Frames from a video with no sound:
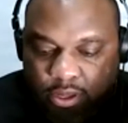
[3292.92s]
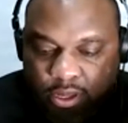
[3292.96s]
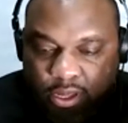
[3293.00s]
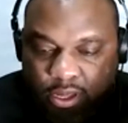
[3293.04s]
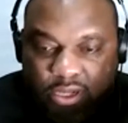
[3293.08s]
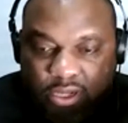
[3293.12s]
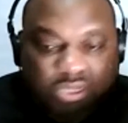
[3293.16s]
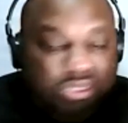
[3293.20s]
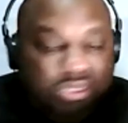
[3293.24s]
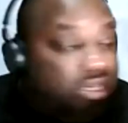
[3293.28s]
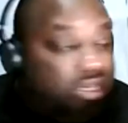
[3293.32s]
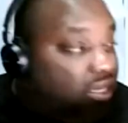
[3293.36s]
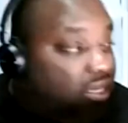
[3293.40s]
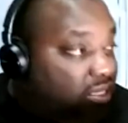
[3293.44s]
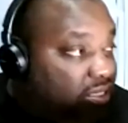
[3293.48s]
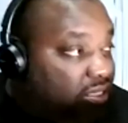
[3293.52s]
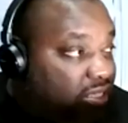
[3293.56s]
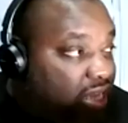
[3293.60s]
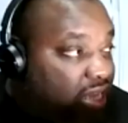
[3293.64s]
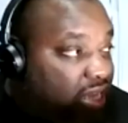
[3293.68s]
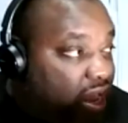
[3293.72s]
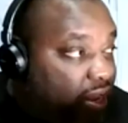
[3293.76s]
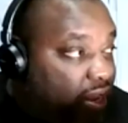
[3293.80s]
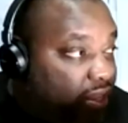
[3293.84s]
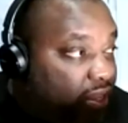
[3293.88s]
This nigga
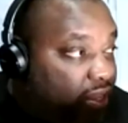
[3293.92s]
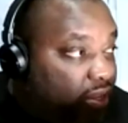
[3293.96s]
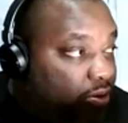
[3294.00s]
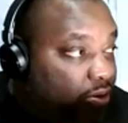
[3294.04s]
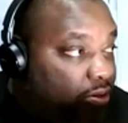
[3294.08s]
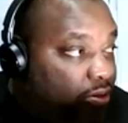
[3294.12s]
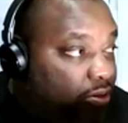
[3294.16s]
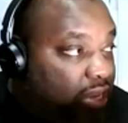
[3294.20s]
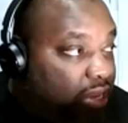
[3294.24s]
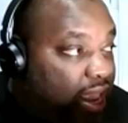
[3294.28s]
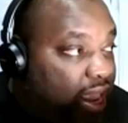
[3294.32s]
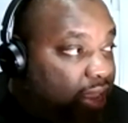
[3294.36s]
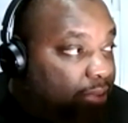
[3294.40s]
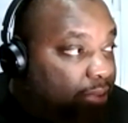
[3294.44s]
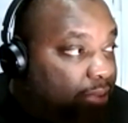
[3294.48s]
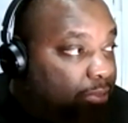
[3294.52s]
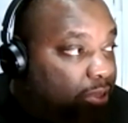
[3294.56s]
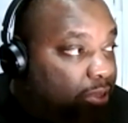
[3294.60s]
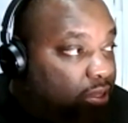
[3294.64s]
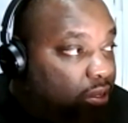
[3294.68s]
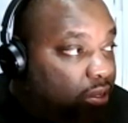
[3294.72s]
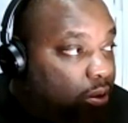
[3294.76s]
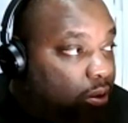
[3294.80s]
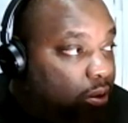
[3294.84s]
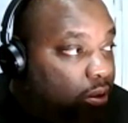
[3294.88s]
decided he gonna name it
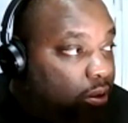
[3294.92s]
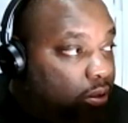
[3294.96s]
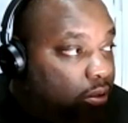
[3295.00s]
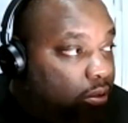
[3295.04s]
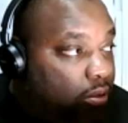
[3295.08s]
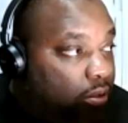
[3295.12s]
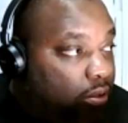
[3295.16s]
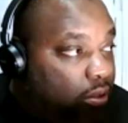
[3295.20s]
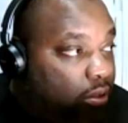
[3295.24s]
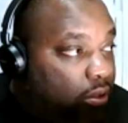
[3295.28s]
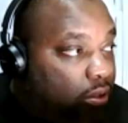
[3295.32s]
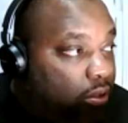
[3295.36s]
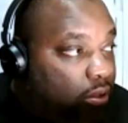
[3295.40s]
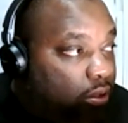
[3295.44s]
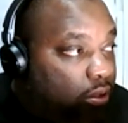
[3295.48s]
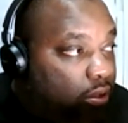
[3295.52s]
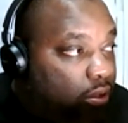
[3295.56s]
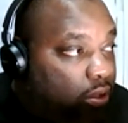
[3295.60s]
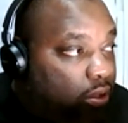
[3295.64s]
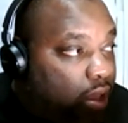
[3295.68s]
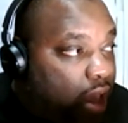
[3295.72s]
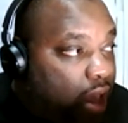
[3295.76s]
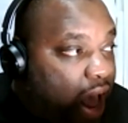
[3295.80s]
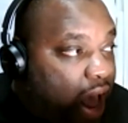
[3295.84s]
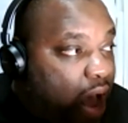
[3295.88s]

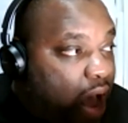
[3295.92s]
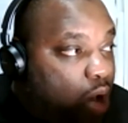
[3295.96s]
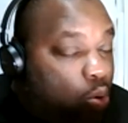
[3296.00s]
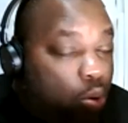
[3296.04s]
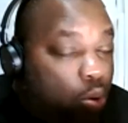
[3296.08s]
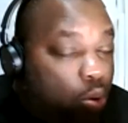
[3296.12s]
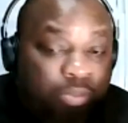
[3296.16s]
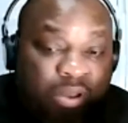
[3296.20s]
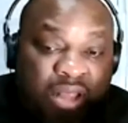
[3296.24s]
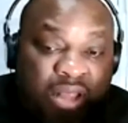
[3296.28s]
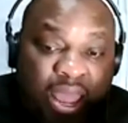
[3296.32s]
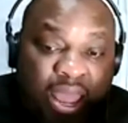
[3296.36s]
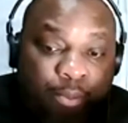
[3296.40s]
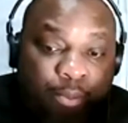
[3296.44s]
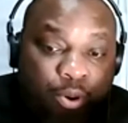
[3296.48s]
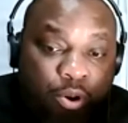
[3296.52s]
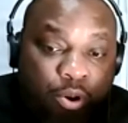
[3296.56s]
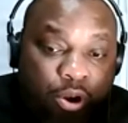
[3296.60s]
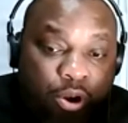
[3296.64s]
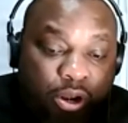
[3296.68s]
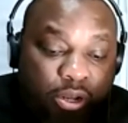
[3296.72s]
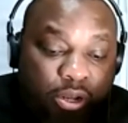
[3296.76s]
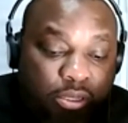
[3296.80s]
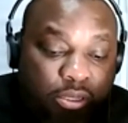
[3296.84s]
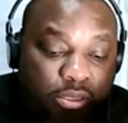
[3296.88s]
Our Black
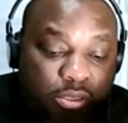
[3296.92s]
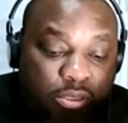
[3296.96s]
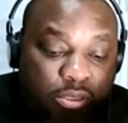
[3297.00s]
Party.